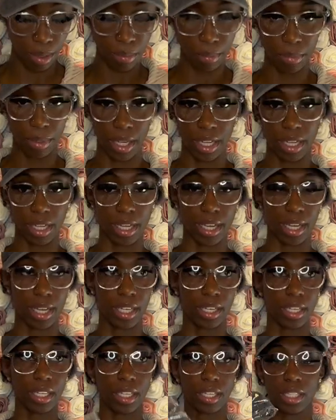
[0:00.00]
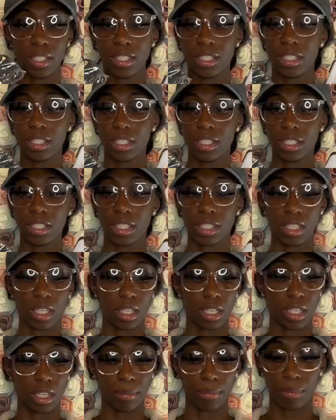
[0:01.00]
But yeah, and then this is just a
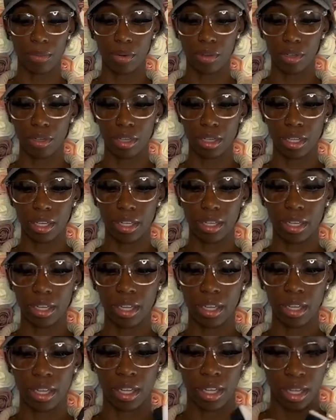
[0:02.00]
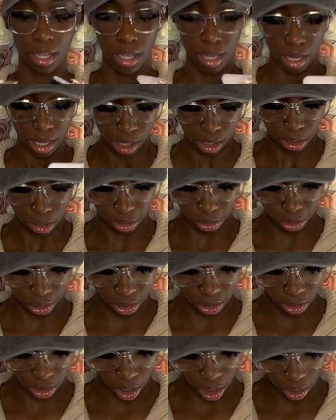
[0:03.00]
clip on
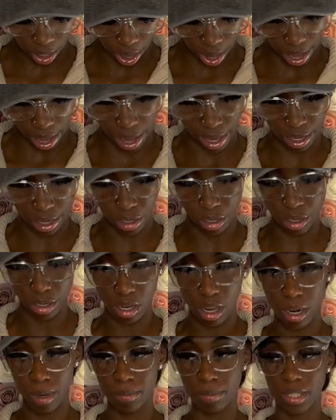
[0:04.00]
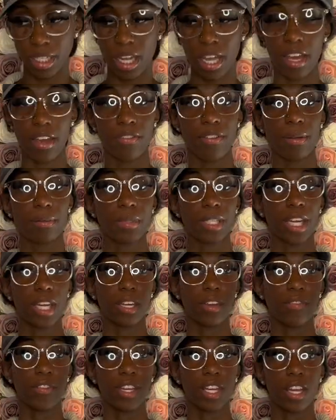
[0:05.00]
just so like you know what i'm saying if i'm taking
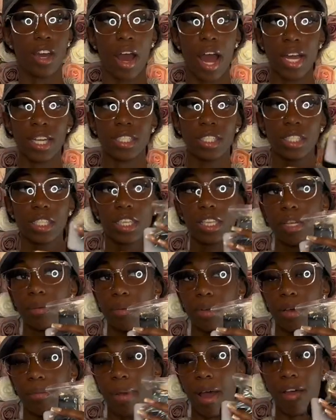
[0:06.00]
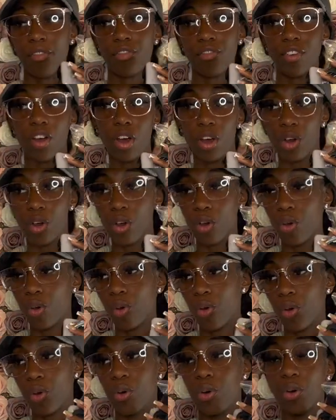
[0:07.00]
a video i can just clip it on my phone
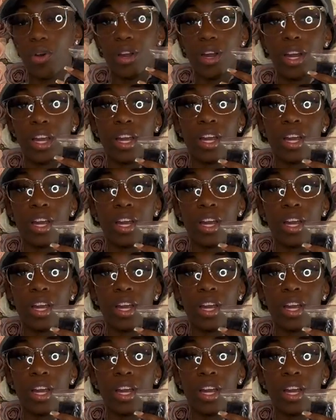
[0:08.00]
or